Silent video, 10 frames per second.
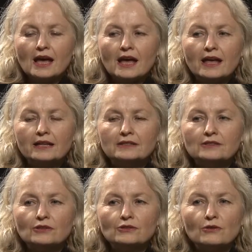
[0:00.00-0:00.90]

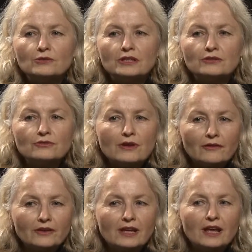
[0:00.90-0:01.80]
and not only
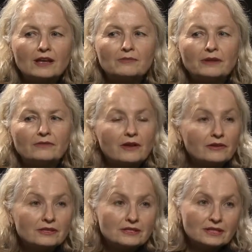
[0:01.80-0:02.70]
trafficking but
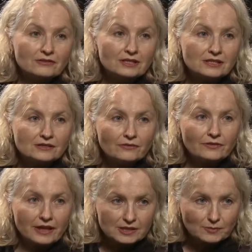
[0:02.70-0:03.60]
various degrees
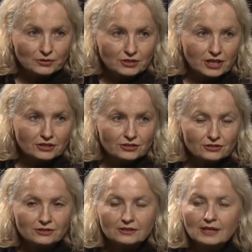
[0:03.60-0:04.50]
of
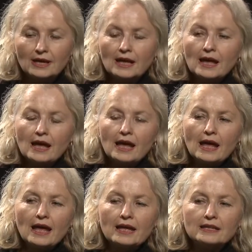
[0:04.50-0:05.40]
exploitation
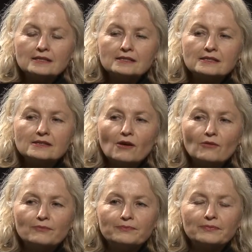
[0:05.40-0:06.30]
and
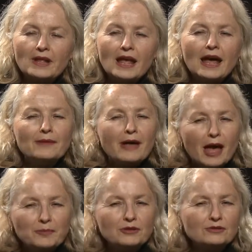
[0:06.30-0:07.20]
so I'm
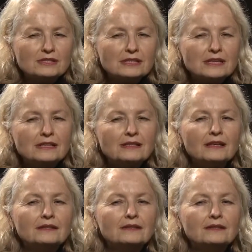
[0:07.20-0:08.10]
happy to see
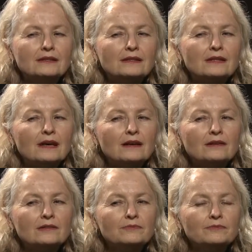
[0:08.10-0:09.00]
that
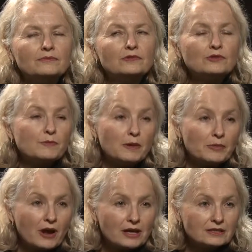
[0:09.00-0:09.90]
the
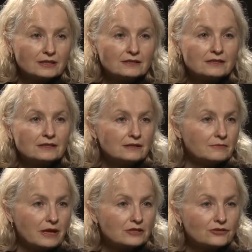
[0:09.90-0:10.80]
newspaper articles
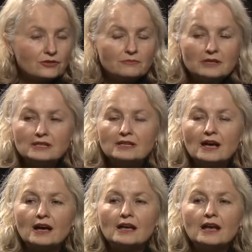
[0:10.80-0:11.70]
in mainstream
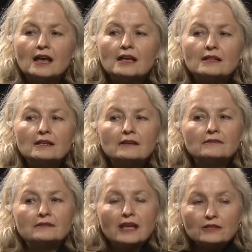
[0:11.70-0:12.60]
media
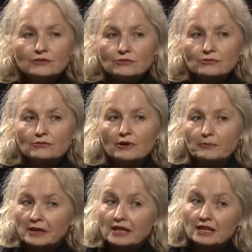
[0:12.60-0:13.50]
tend to uh,
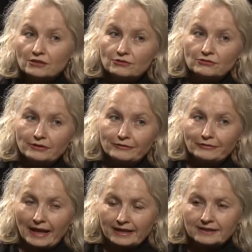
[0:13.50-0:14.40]
beginning to
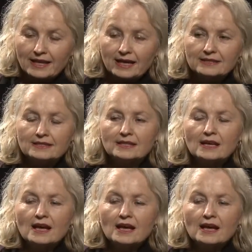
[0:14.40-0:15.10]
reflect that.